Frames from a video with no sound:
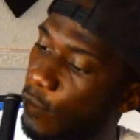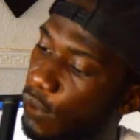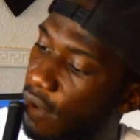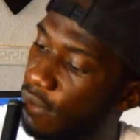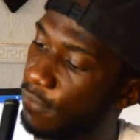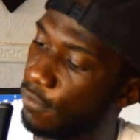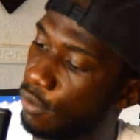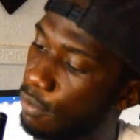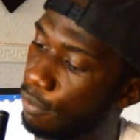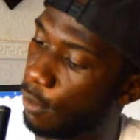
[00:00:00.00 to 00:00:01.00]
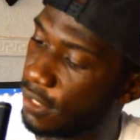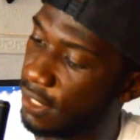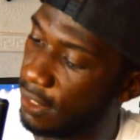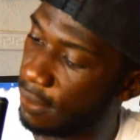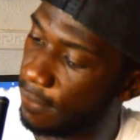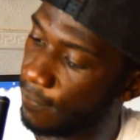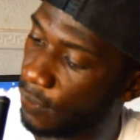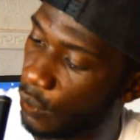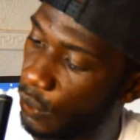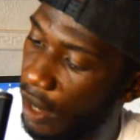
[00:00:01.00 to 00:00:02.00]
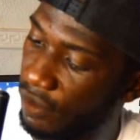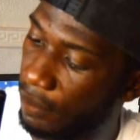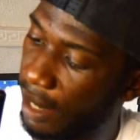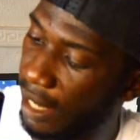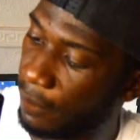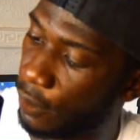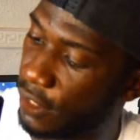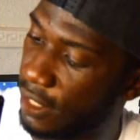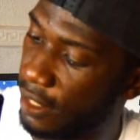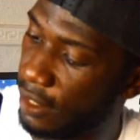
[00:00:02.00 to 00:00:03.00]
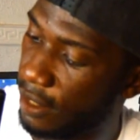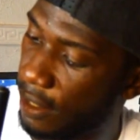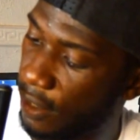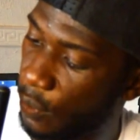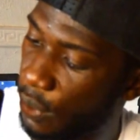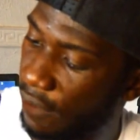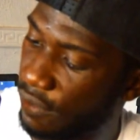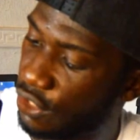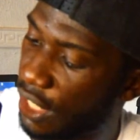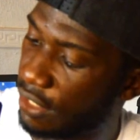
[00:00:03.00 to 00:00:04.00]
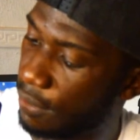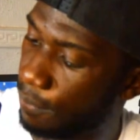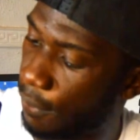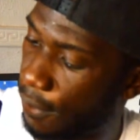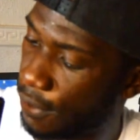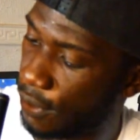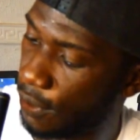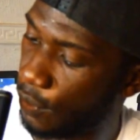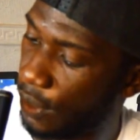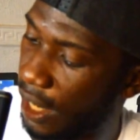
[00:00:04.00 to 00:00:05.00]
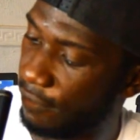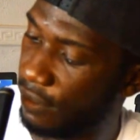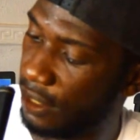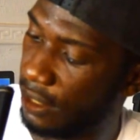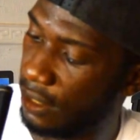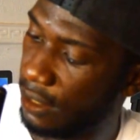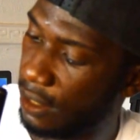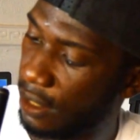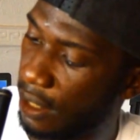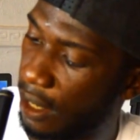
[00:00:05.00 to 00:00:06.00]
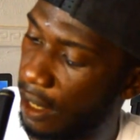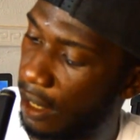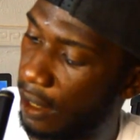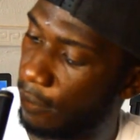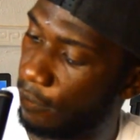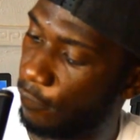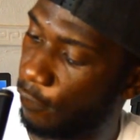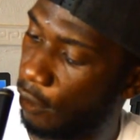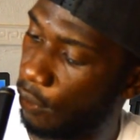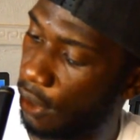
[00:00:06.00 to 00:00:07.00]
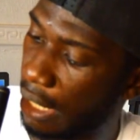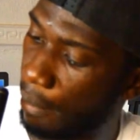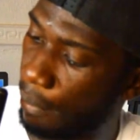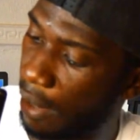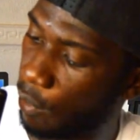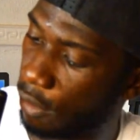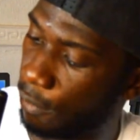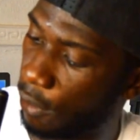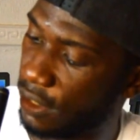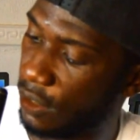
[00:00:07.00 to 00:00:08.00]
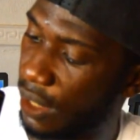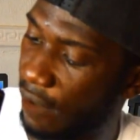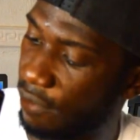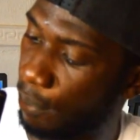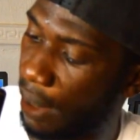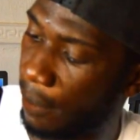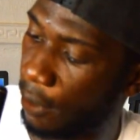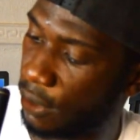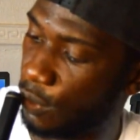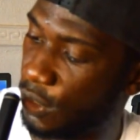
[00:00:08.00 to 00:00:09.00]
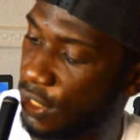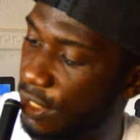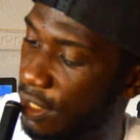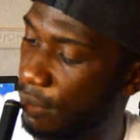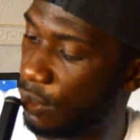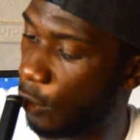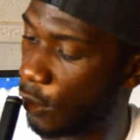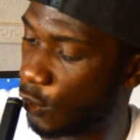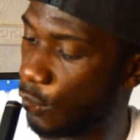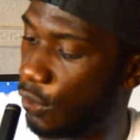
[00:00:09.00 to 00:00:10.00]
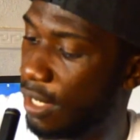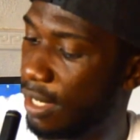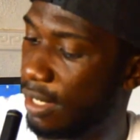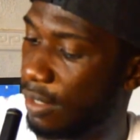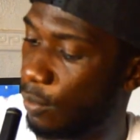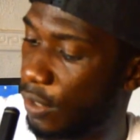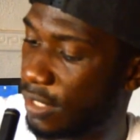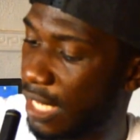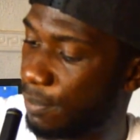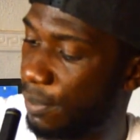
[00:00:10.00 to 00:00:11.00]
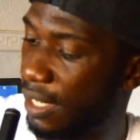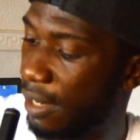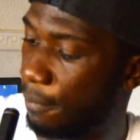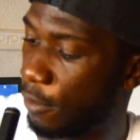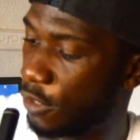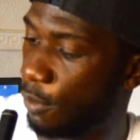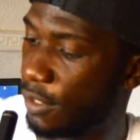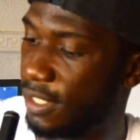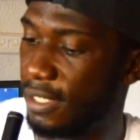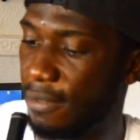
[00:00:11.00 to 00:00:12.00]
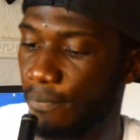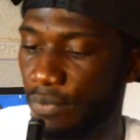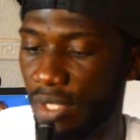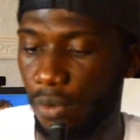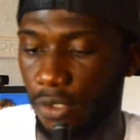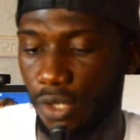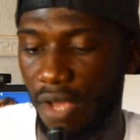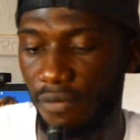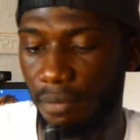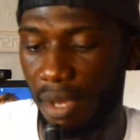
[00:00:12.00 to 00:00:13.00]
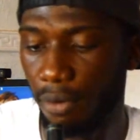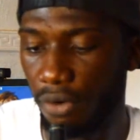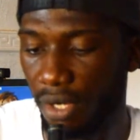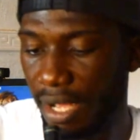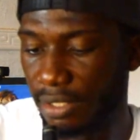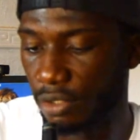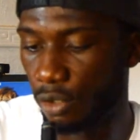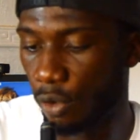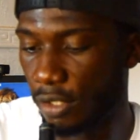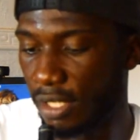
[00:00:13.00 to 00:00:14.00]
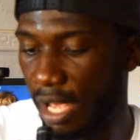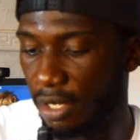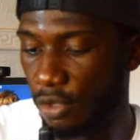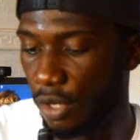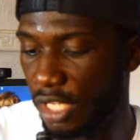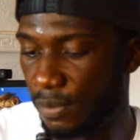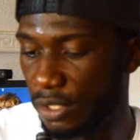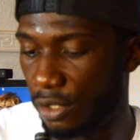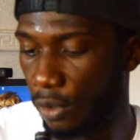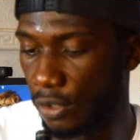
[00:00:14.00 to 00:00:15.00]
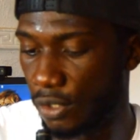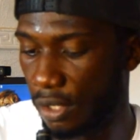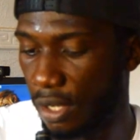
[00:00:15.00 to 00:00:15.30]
we have the volume button, we have the mic button, we have the charging port, we have the forward and backward button, we have the power button which is in the middle, also works as play and pause button. Then we also have a memory card slot and a USB slot.